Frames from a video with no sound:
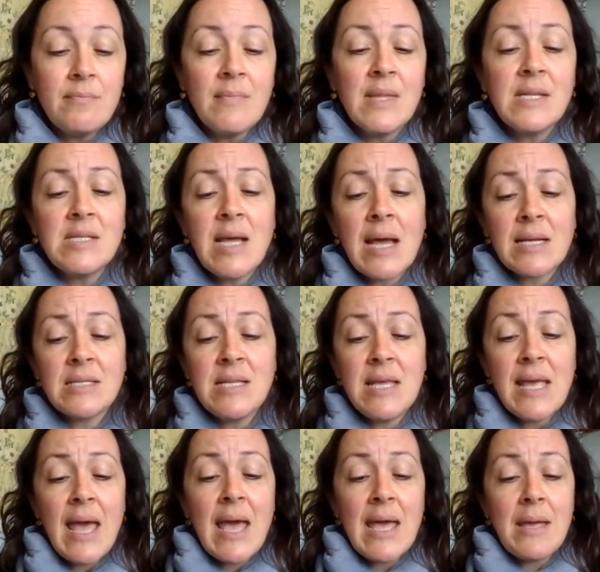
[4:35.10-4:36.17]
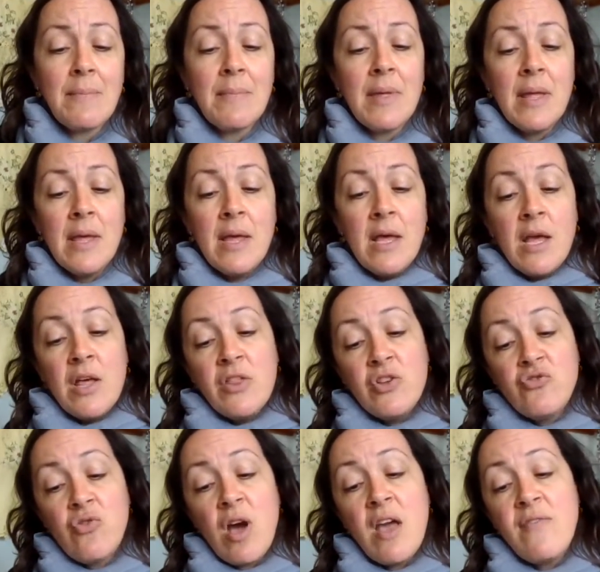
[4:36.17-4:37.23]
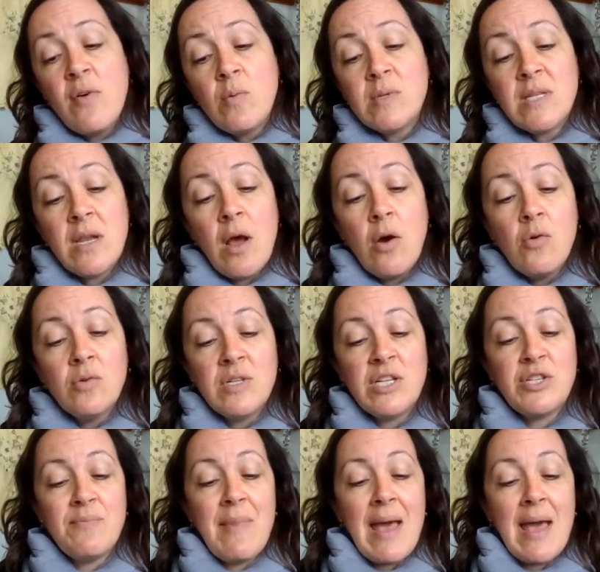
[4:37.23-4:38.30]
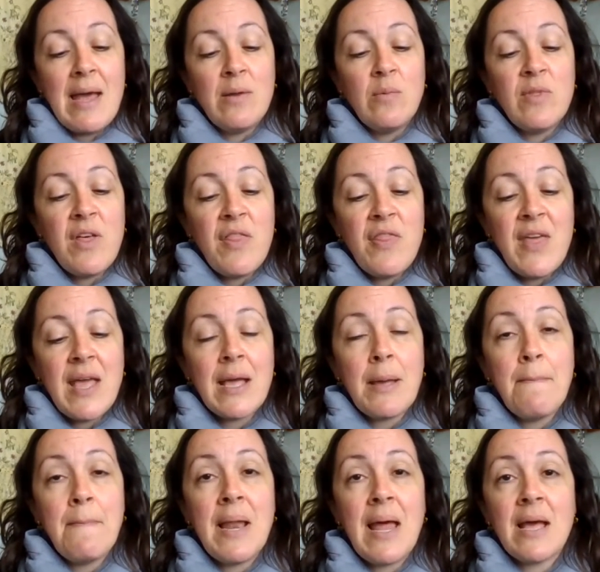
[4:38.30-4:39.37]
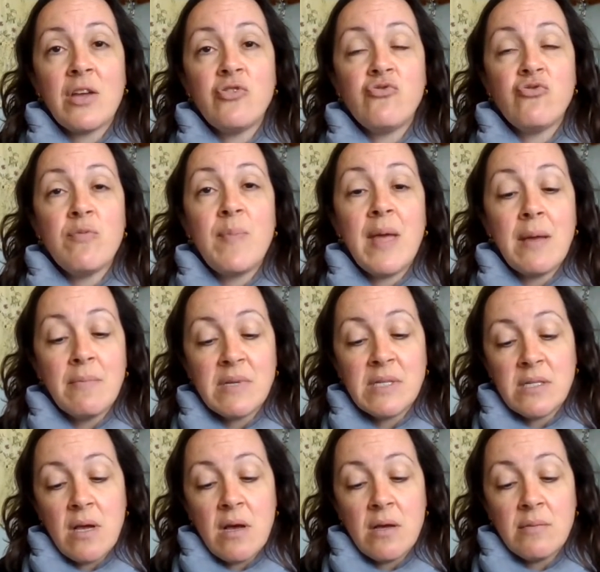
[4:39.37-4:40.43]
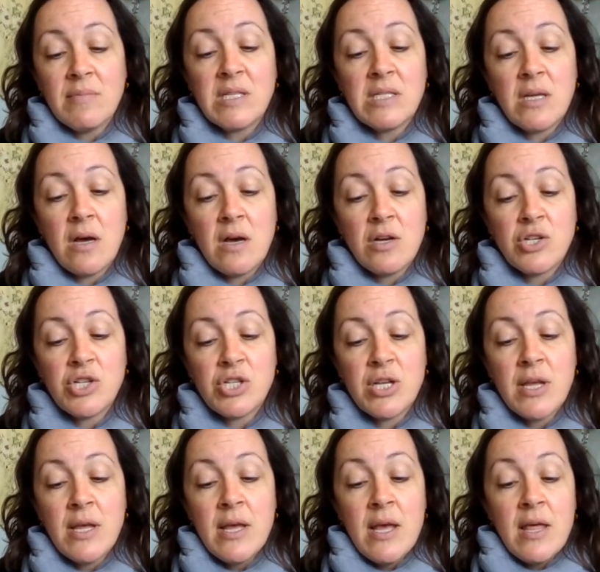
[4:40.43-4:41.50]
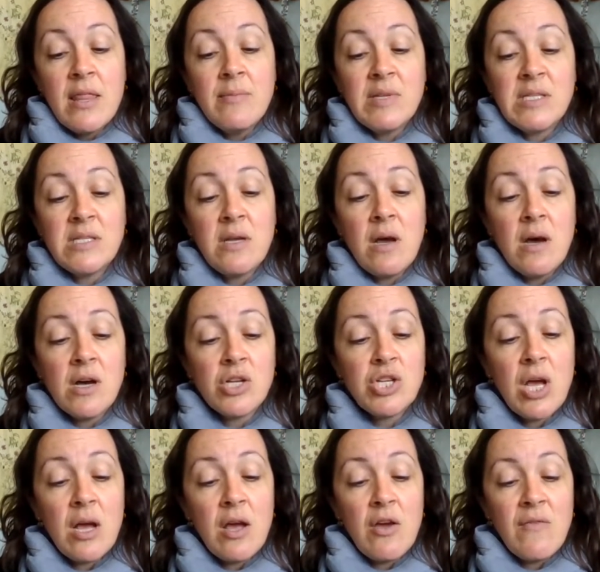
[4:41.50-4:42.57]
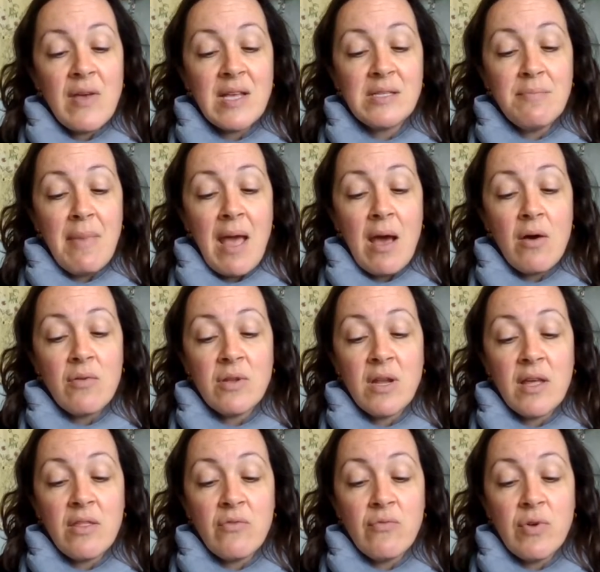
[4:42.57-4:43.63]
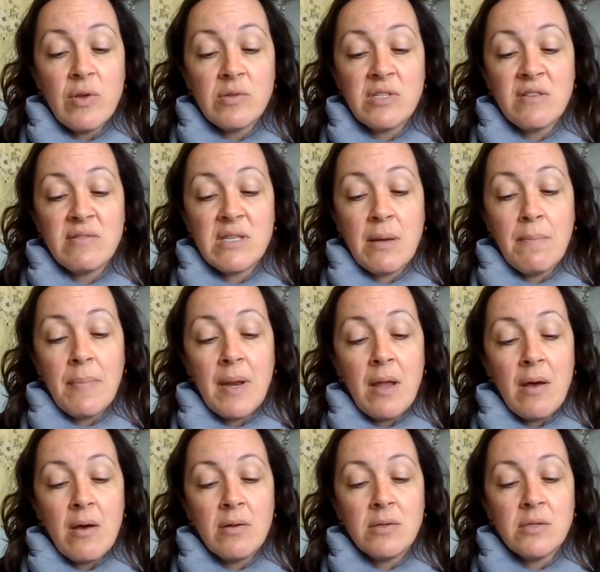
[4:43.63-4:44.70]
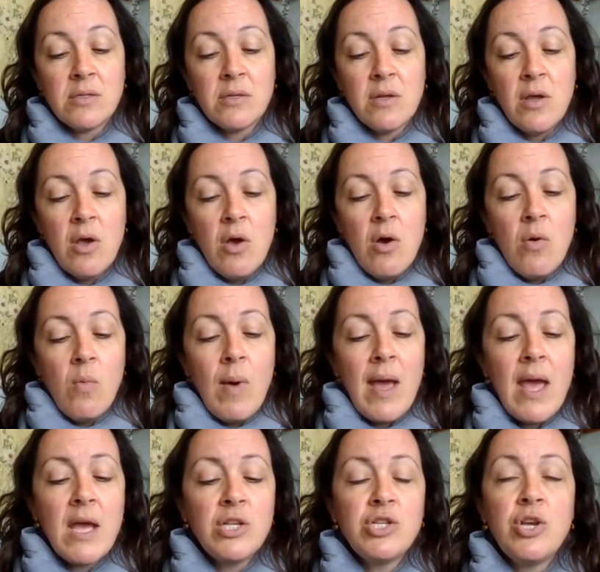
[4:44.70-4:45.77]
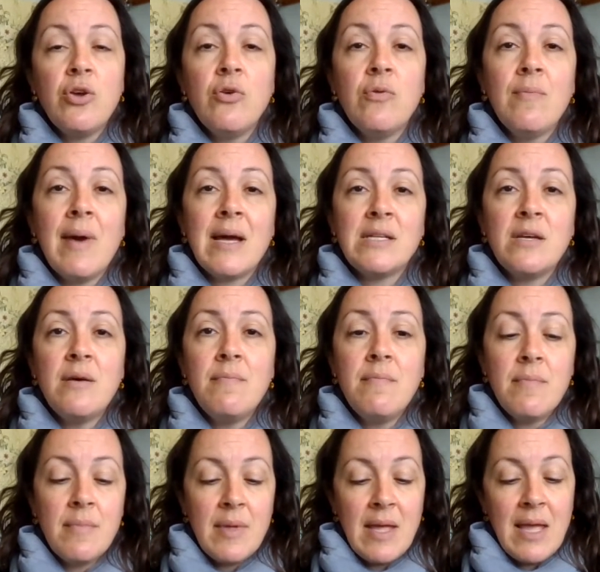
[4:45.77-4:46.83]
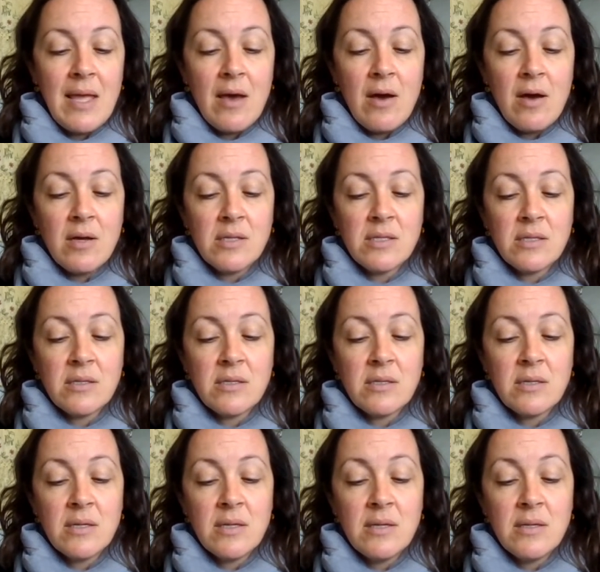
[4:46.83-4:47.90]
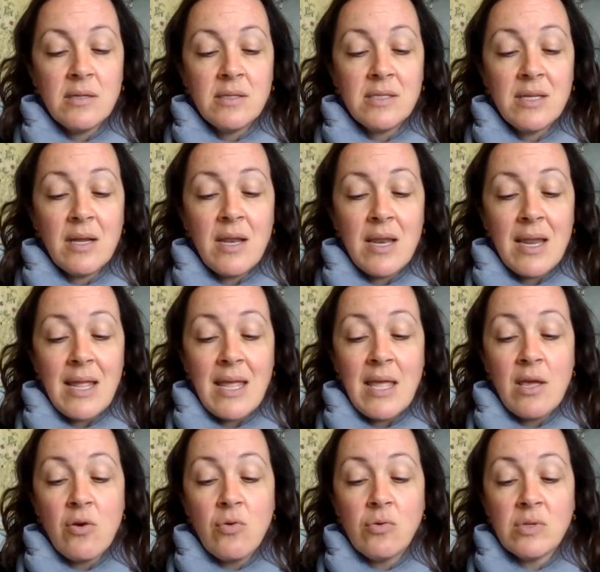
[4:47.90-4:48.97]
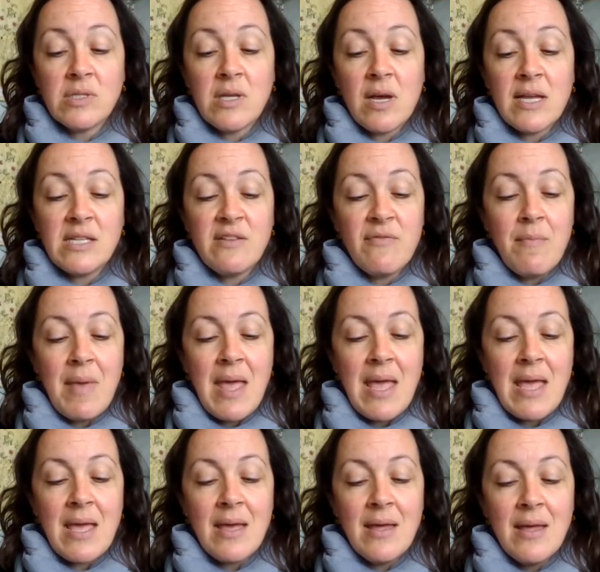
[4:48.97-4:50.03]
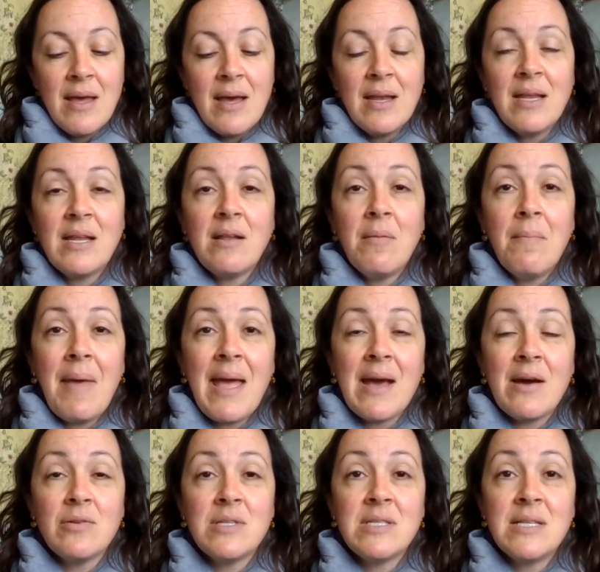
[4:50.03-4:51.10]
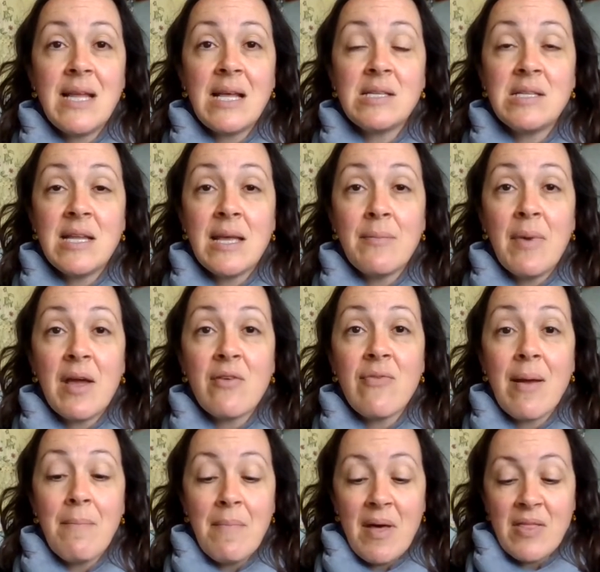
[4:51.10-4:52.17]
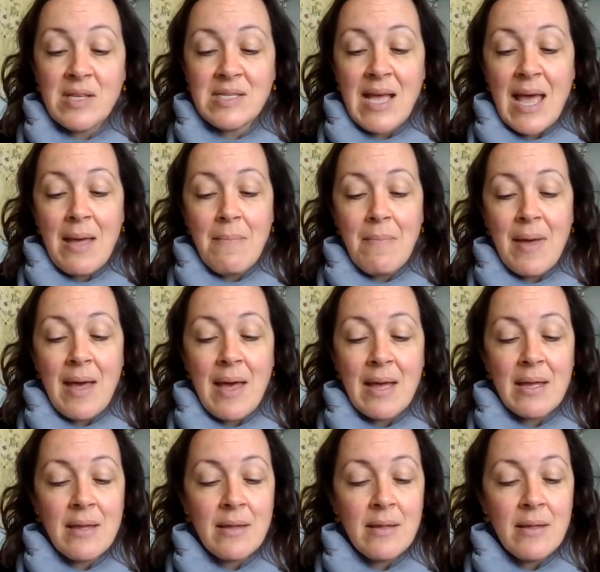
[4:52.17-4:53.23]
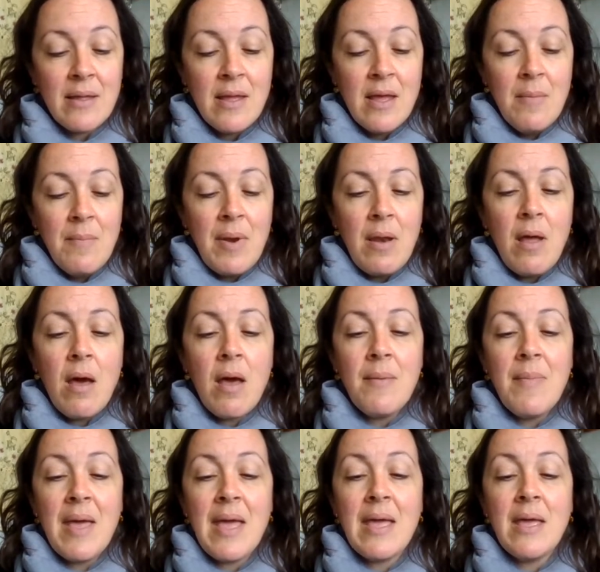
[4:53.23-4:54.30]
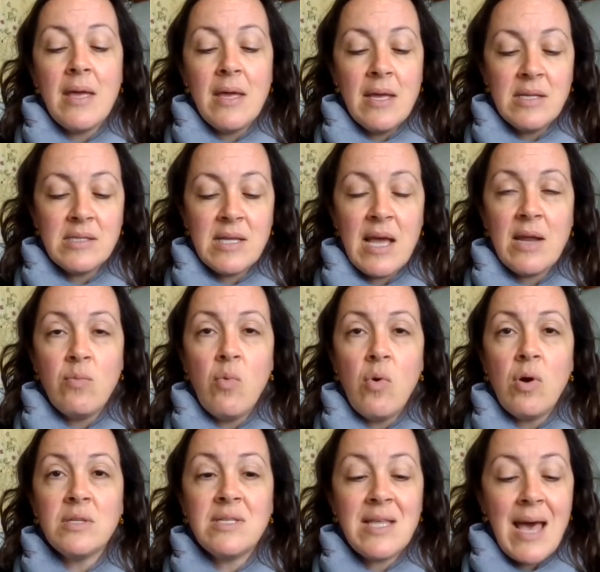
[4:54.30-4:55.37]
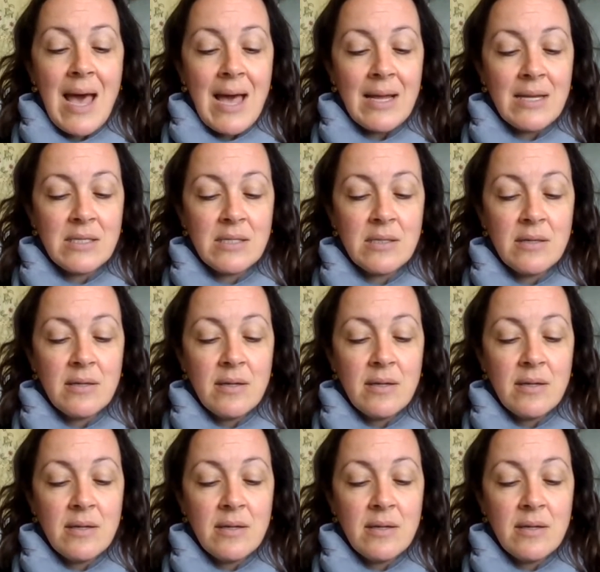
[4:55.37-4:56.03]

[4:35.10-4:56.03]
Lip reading: The taxi came. The driver was an oldish man with a thick, black, drooping moustache. The moustache hung over his mouth like the roots of some plant. "Where to, madam?" he asked. Suddenly he caught sight of me, a little mouse nestling in my grandmother's handbag. "Blimey," he said, "what's that?"